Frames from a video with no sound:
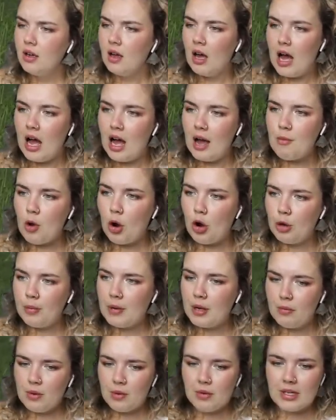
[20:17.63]
I'm hoping
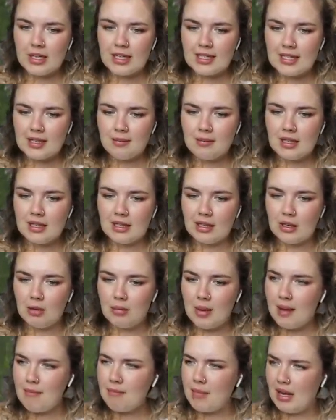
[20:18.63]
we will get some little
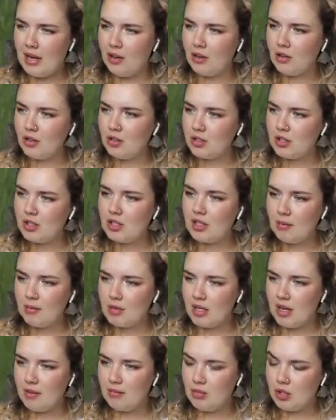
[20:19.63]
bambinos
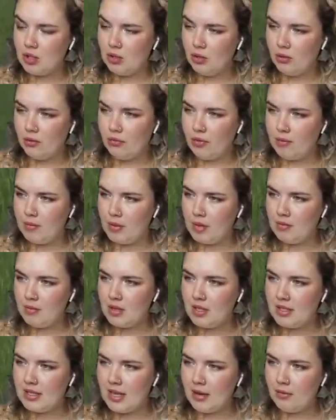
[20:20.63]
sometime soon from them
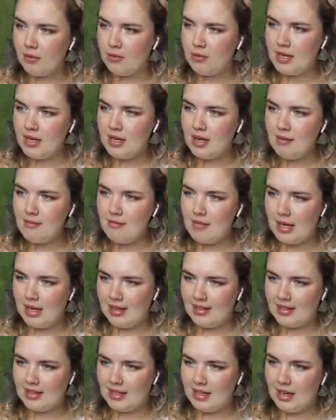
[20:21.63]
because that would be
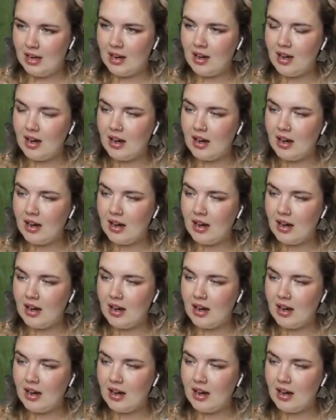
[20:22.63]
amazing.